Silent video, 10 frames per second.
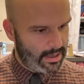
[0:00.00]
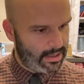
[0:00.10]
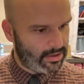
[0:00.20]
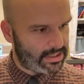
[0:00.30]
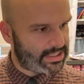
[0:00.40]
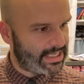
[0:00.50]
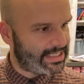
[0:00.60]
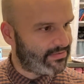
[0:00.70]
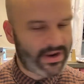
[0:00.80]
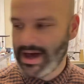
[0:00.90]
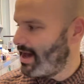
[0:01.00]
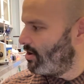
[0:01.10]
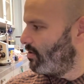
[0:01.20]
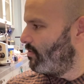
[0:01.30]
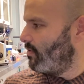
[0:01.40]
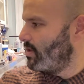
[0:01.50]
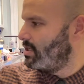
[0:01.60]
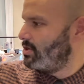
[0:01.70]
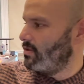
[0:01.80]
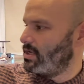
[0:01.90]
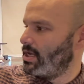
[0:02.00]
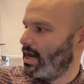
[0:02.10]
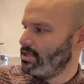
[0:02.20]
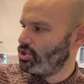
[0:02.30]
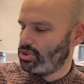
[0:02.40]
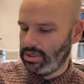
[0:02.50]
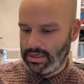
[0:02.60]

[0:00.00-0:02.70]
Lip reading: you can see it's even hotter to the touch.